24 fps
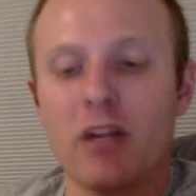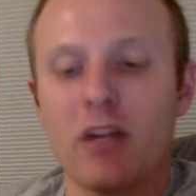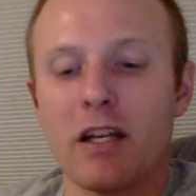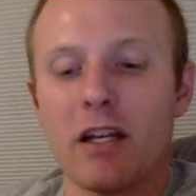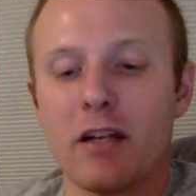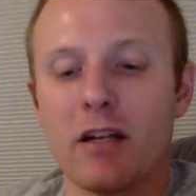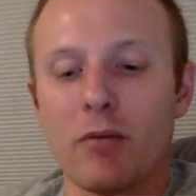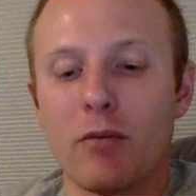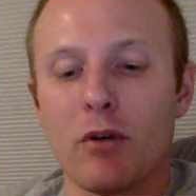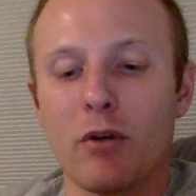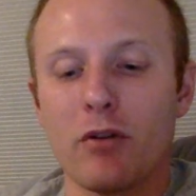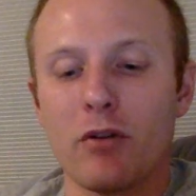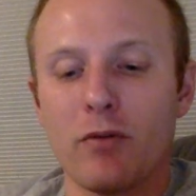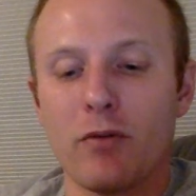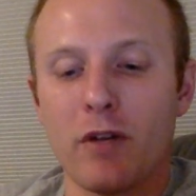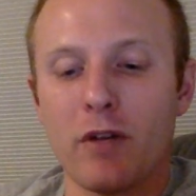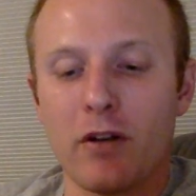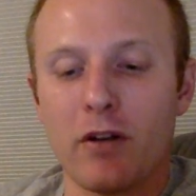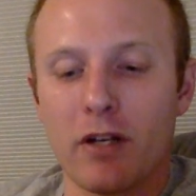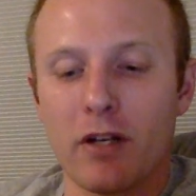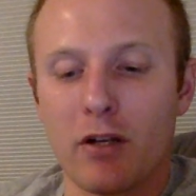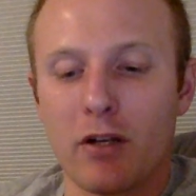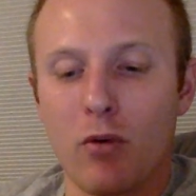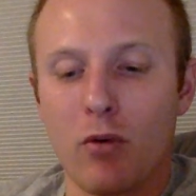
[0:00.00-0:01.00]
Miss Honey
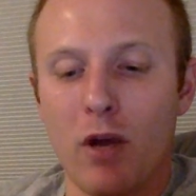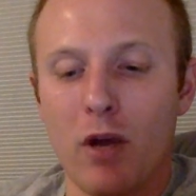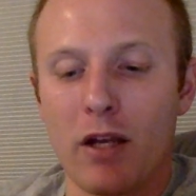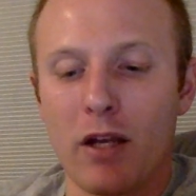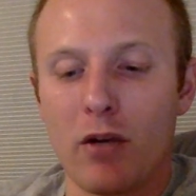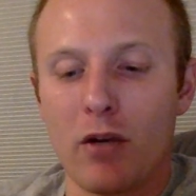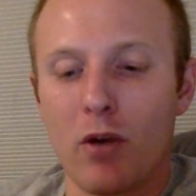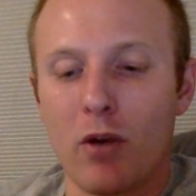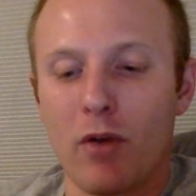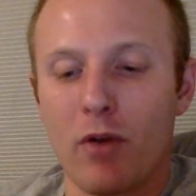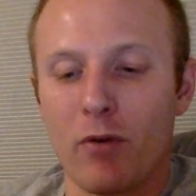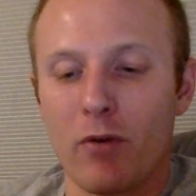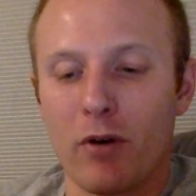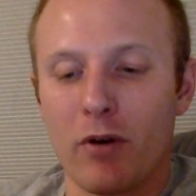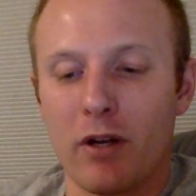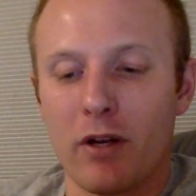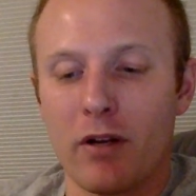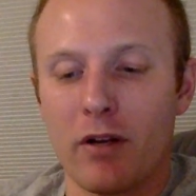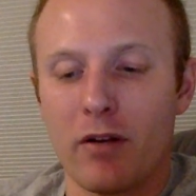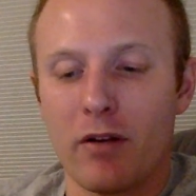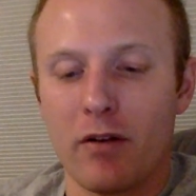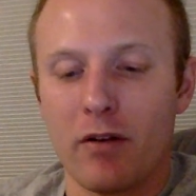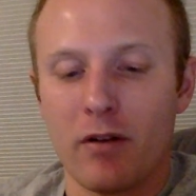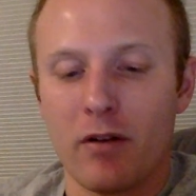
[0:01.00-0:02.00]
was feeling quite
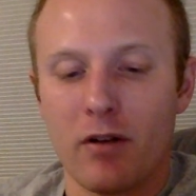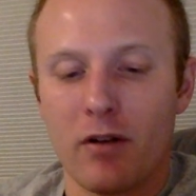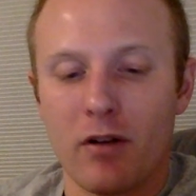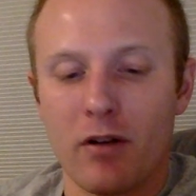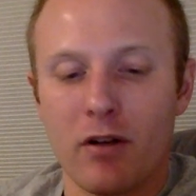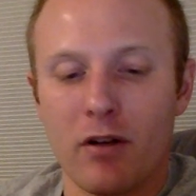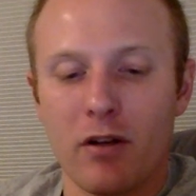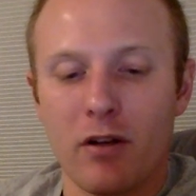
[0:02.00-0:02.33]
quivery.